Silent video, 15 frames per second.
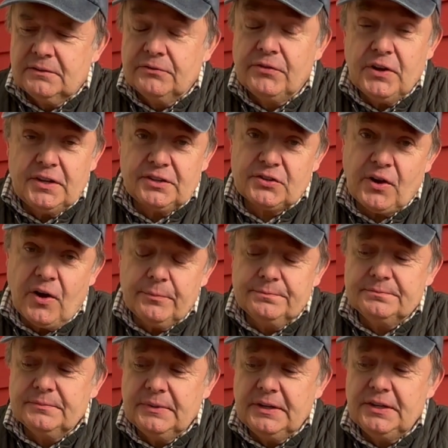First job
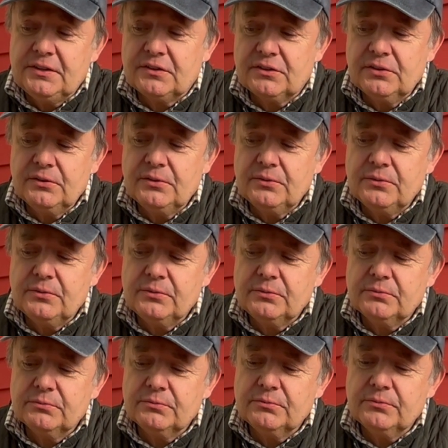is
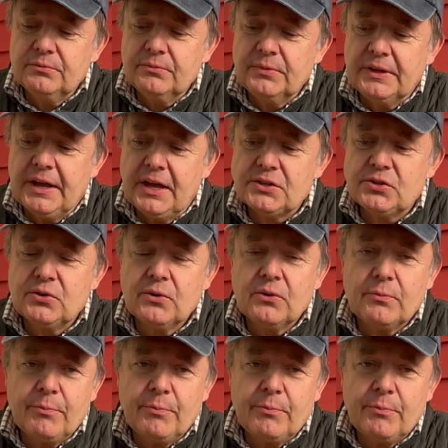to get your